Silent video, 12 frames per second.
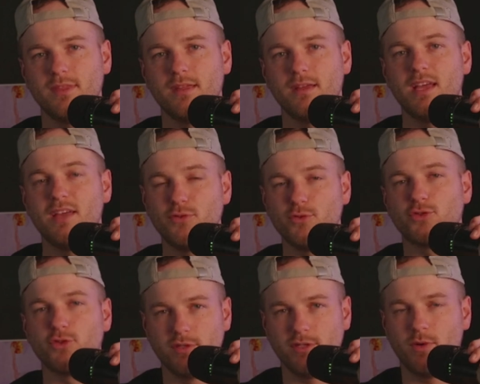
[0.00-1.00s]
If you
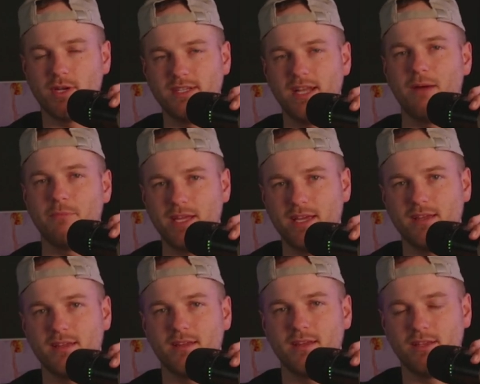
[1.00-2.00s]
truly want to dominate
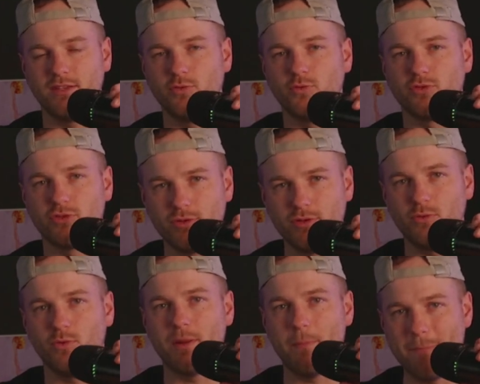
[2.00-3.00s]
and you truly
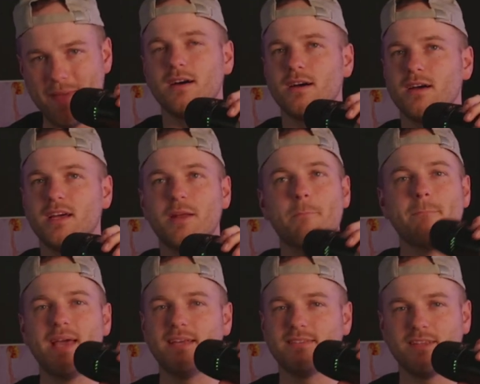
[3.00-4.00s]
want to make an
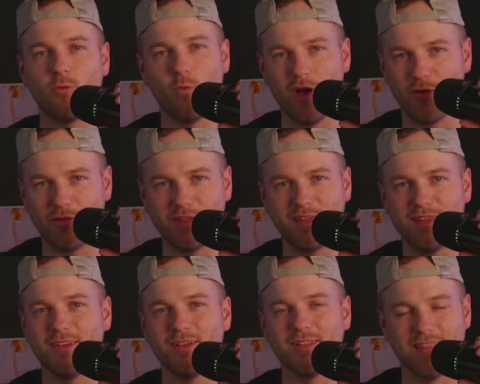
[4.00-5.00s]
amazing,
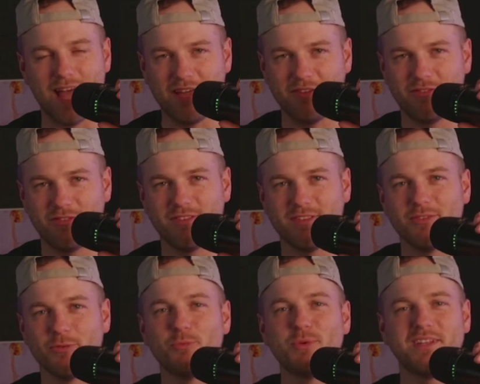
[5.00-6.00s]
wealthy life,
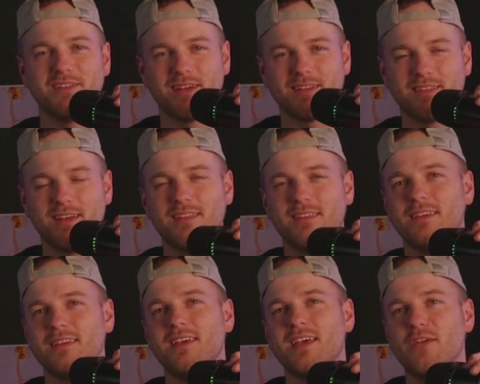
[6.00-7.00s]
we'll put it like that.
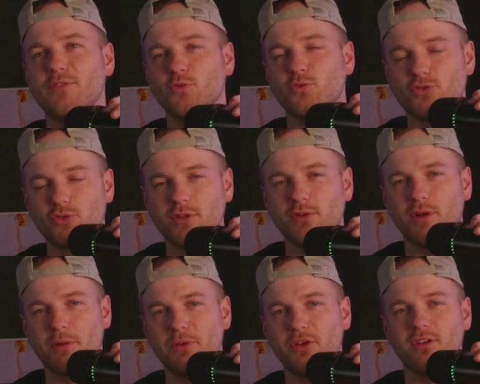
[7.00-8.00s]
If you truly want
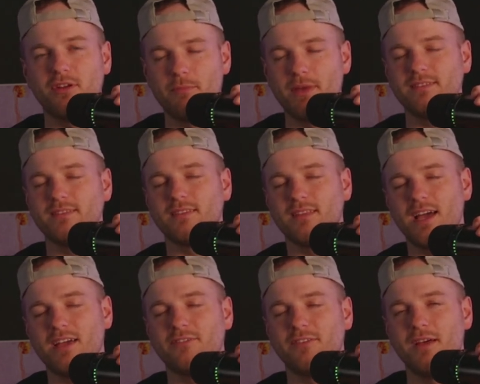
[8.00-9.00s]
to build an amazing
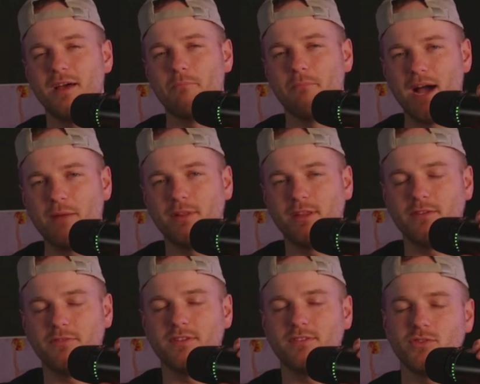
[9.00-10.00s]
life, my
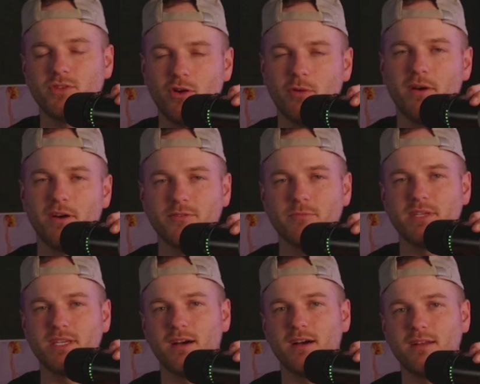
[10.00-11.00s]
belief is you go above and
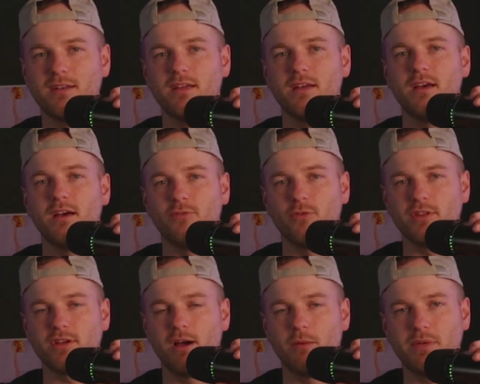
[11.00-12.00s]
beyond for
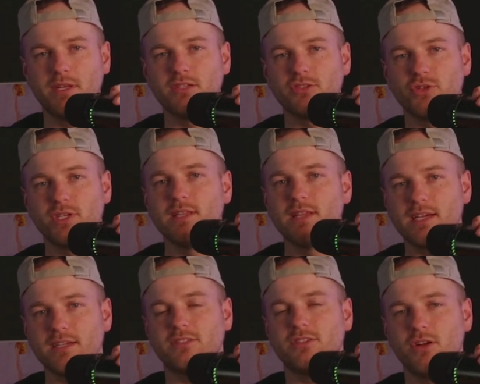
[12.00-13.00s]
the company. Treat it like
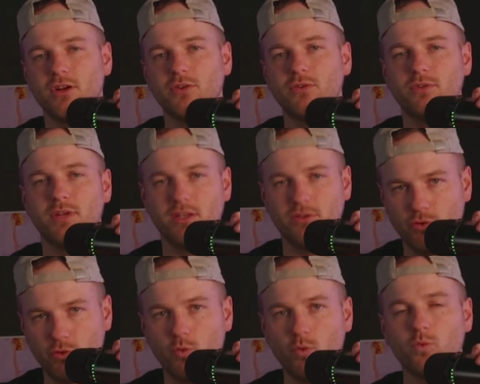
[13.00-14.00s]
it's your own, and
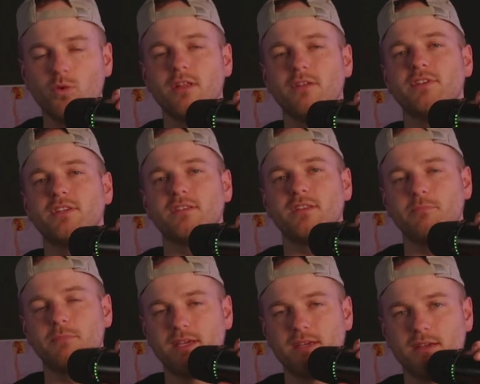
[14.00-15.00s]
you will eventually
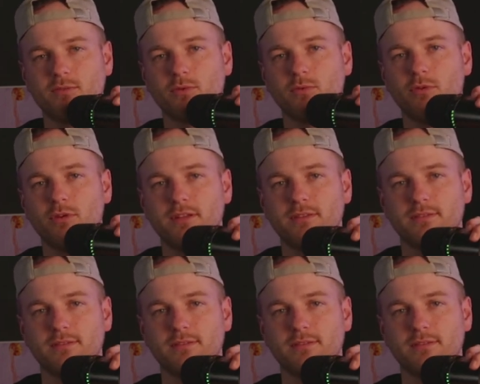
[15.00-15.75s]
be rewarded.